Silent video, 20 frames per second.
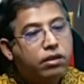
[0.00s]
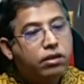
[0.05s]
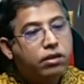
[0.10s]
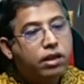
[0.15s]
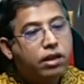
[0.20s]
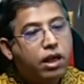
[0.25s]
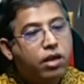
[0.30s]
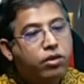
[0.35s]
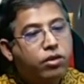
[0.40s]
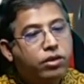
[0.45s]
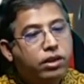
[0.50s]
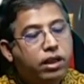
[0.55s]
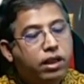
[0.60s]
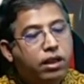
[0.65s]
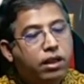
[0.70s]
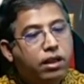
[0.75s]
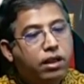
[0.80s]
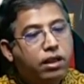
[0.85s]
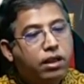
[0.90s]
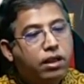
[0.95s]

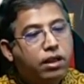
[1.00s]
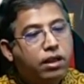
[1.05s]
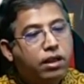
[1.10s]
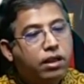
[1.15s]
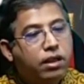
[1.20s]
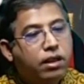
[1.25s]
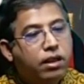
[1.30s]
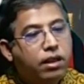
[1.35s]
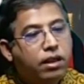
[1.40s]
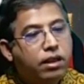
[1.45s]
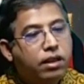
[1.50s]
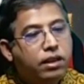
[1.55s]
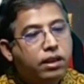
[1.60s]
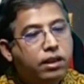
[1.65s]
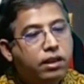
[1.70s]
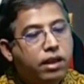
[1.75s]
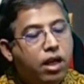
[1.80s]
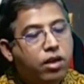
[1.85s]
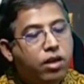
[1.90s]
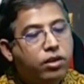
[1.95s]
kerosene, this
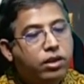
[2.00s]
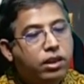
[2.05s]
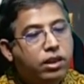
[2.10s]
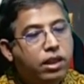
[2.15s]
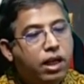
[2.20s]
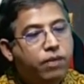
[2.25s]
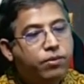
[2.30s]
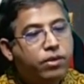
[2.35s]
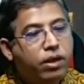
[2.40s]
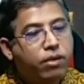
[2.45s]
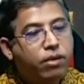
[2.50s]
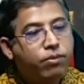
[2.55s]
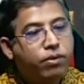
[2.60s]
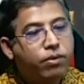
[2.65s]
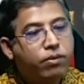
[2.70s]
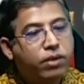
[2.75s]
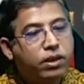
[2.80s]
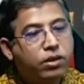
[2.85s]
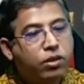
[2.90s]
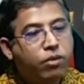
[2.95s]
kerosene absorbed from
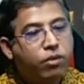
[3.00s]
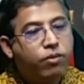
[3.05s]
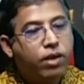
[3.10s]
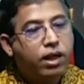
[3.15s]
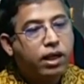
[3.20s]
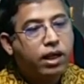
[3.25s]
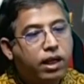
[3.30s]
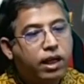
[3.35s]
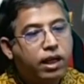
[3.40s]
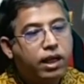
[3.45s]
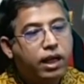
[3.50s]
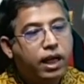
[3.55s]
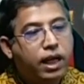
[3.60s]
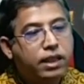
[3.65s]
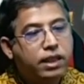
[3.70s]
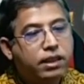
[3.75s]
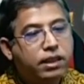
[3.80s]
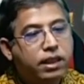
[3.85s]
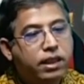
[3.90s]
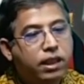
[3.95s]
the stomach and
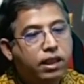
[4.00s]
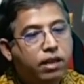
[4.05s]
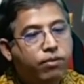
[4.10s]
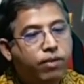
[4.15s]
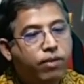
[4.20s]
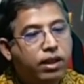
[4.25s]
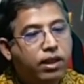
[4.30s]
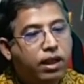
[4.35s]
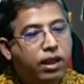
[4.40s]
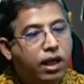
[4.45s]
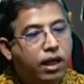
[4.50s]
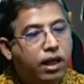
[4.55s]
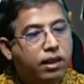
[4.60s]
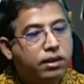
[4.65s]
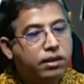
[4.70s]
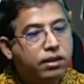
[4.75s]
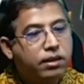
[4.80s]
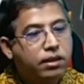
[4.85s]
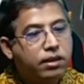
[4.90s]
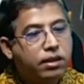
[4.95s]
excreted by the lungs
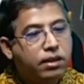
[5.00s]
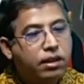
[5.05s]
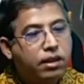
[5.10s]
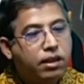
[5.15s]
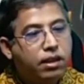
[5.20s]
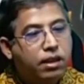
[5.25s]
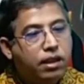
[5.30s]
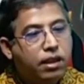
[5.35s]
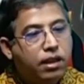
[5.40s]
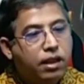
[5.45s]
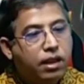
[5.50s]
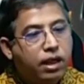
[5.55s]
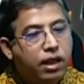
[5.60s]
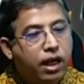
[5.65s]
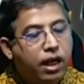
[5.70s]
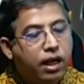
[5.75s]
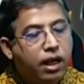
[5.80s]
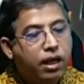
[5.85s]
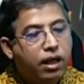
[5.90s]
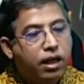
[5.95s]

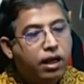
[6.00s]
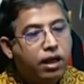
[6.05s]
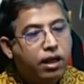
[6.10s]
and